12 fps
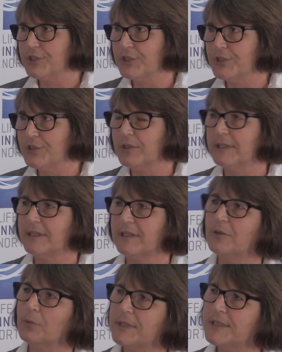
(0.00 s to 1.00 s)
to do
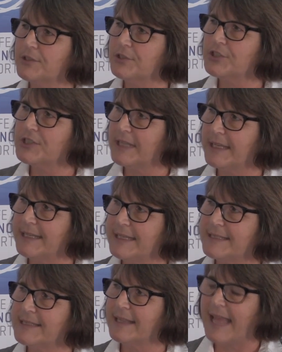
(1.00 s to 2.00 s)
clinical research
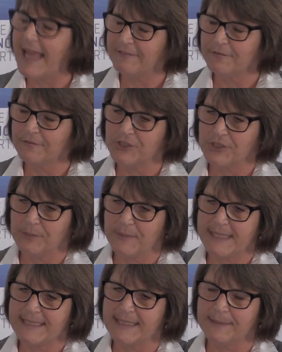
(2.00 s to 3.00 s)
studies at Virginia
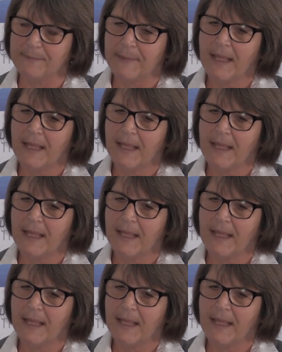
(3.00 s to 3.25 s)
Mason.